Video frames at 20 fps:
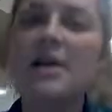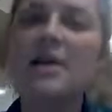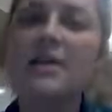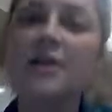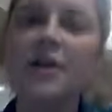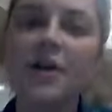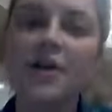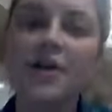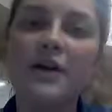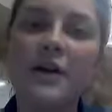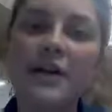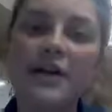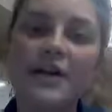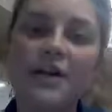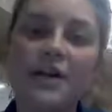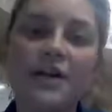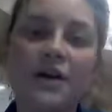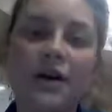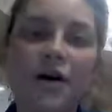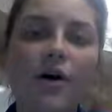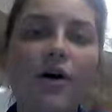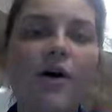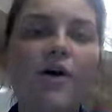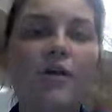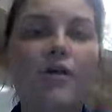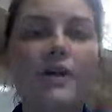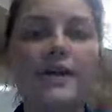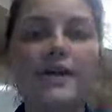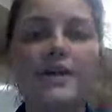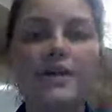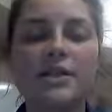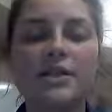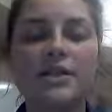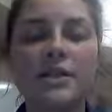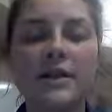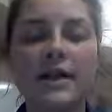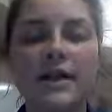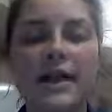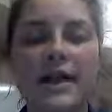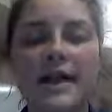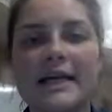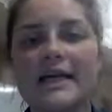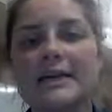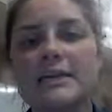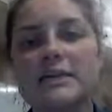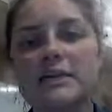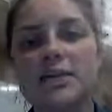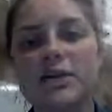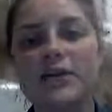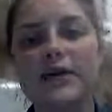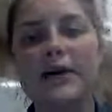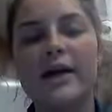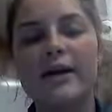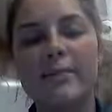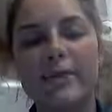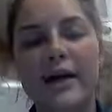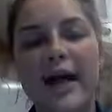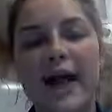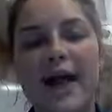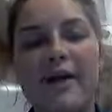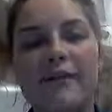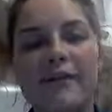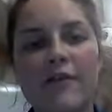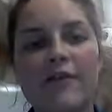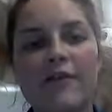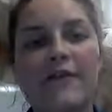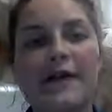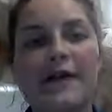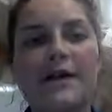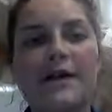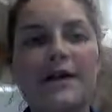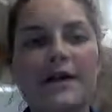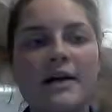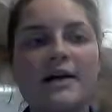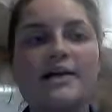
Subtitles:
So you need to know when a student is doing a behavior that